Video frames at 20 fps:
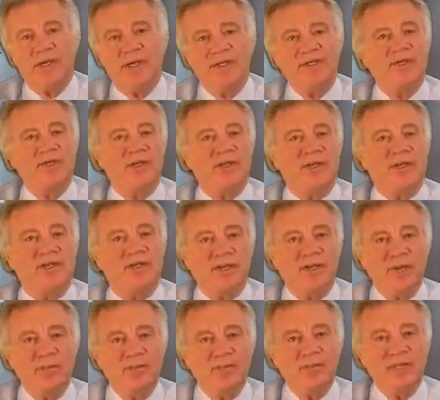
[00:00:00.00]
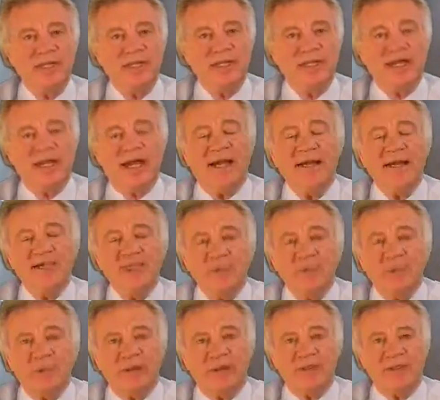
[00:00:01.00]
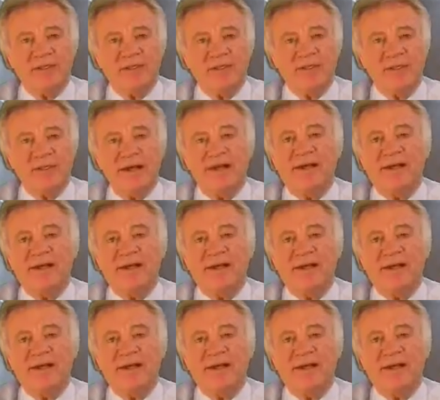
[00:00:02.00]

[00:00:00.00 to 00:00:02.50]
so that the company and its brands